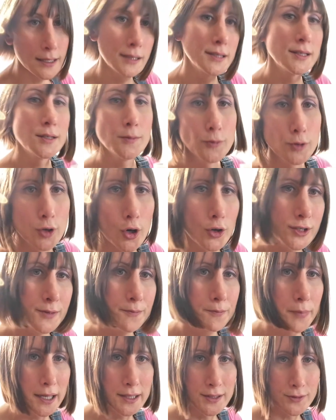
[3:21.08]
some cotton
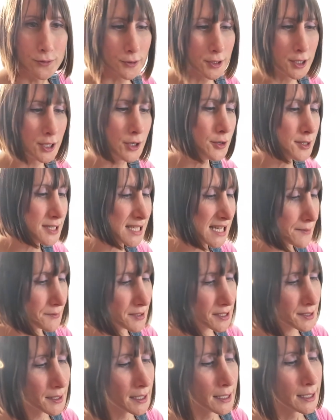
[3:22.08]
buds or
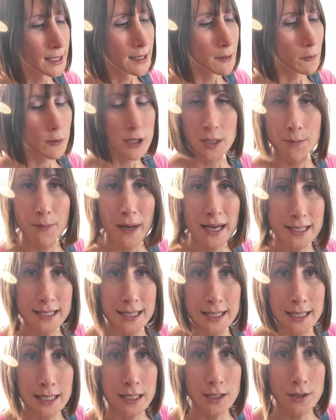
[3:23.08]
Q-tips, which
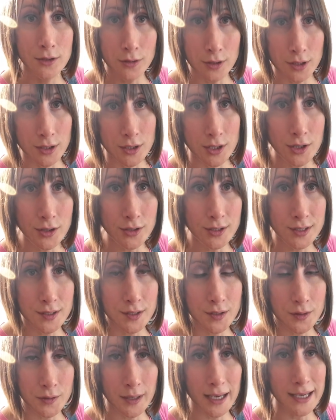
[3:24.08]
basically you can use
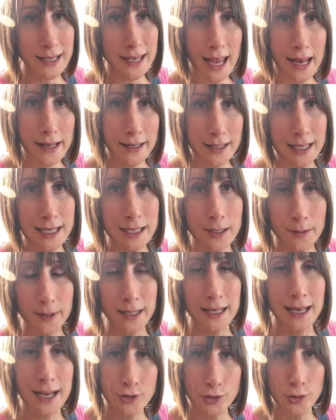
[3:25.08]
to again clean up
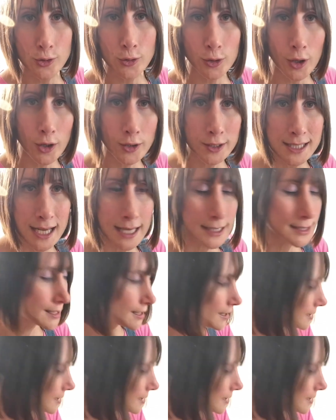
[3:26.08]
electrical contacts,